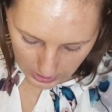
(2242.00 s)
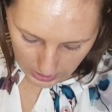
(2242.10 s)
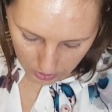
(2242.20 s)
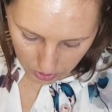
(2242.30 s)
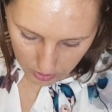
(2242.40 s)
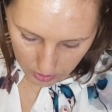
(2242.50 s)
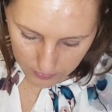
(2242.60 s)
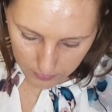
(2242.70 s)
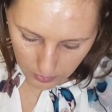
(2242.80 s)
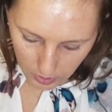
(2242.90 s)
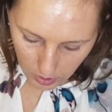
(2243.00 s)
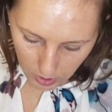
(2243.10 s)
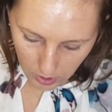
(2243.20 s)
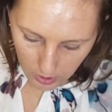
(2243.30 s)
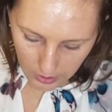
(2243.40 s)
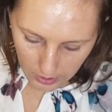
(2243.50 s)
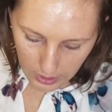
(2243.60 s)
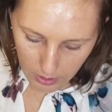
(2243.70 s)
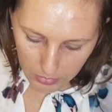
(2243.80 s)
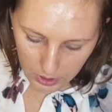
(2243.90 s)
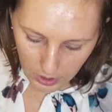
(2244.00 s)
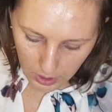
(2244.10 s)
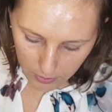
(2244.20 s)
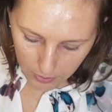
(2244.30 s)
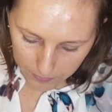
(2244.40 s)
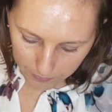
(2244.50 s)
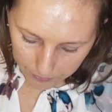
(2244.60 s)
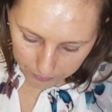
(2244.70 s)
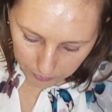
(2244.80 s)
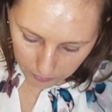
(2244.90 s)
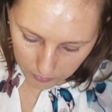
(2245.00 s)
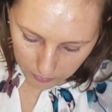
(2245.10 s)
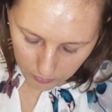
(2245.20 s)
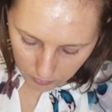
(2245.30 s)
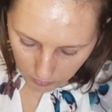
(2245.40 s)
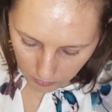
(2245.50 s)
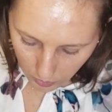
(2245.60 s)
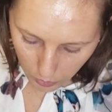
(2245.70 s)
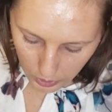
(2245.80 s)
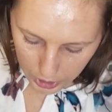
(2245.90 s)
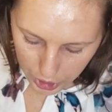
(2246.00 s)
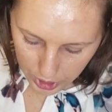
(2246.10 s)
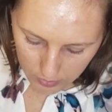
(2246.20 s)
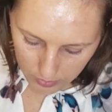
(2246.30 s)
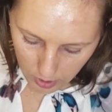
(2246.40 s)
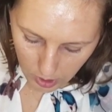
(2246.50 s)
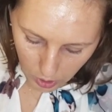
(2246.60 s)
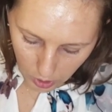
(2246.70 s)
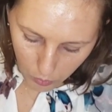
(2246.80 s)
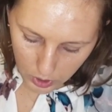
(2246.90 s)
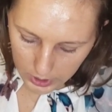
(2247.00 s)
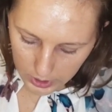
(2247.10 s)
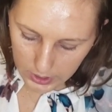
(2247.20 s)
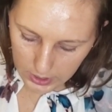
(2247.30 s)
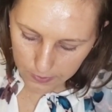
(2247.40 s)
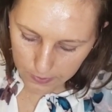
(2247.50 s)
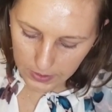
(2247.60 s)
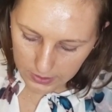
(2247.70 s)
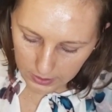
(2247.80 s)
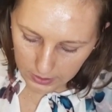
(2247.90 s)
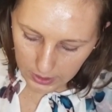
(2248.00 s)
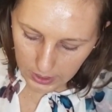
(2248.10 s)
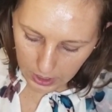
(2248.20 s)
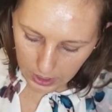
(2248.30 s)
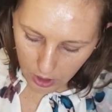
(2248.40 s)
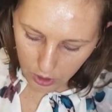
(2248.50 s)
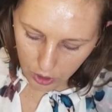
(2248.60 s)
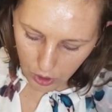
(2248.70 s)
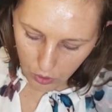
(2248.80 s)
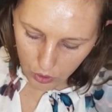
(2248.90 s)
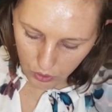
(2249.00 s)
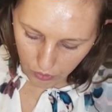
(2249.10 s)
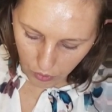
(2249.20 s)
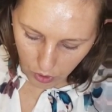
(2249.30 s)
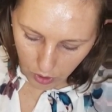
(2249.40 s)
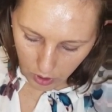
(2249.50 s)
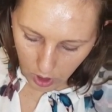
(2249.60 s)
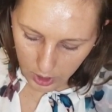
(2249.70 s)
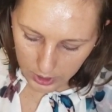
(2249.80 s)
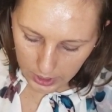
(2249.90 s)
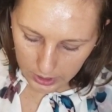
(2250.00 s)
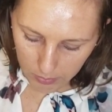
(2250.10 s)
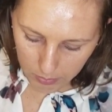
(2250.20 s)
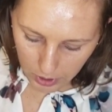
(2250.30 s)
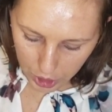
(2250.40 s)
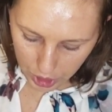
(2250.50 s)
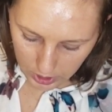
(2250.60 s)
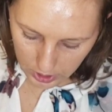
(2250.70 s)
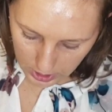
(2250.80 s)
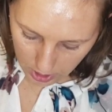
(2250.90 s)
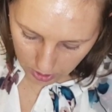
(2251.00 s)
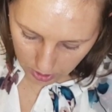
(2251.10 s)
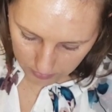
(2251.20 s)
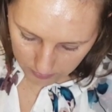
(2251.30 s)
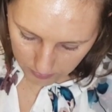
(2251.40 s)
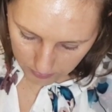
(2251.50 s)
Answer, ambient air. Question. What is ventilating air used for on a combustion heater?